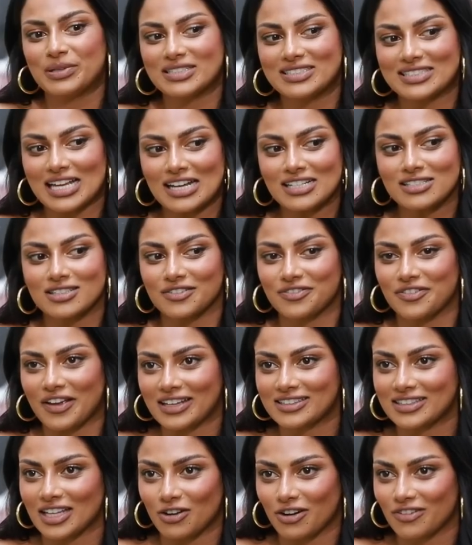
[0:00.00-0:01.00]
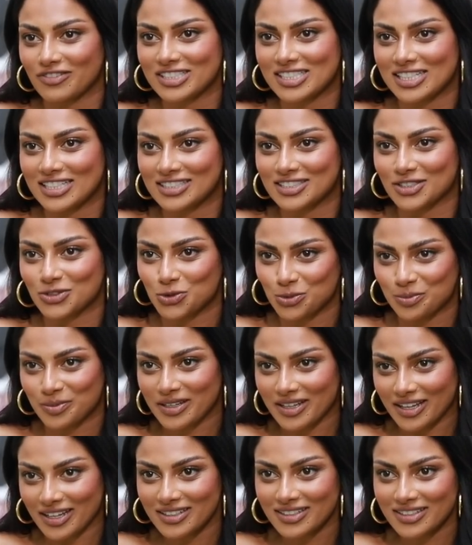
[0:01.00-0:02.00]
Besides the fact that obviously it's a
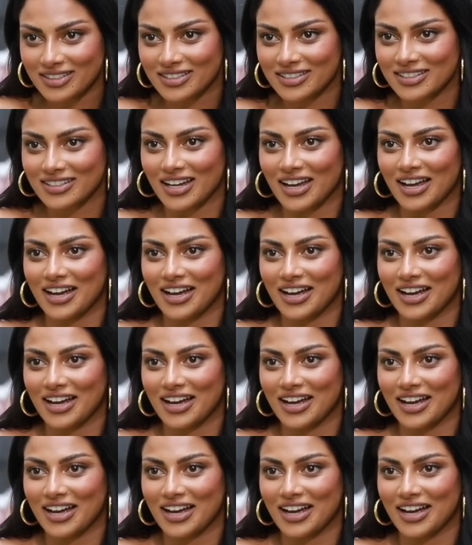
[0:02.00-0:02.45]
super hit,